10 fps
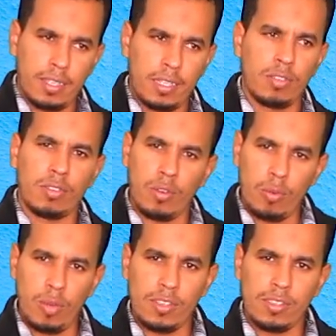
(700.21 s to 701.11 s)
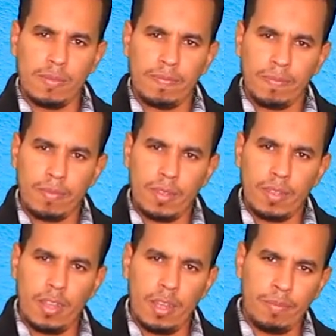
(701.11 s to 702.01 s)
It's not always
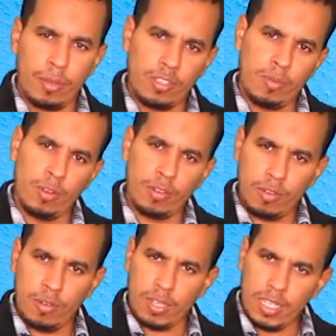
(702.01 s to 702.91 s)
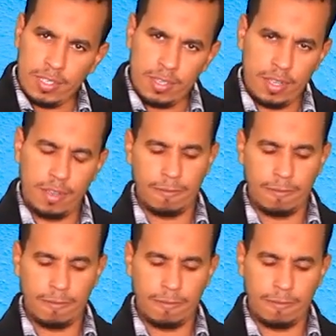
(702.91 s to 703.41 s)
possible or easy.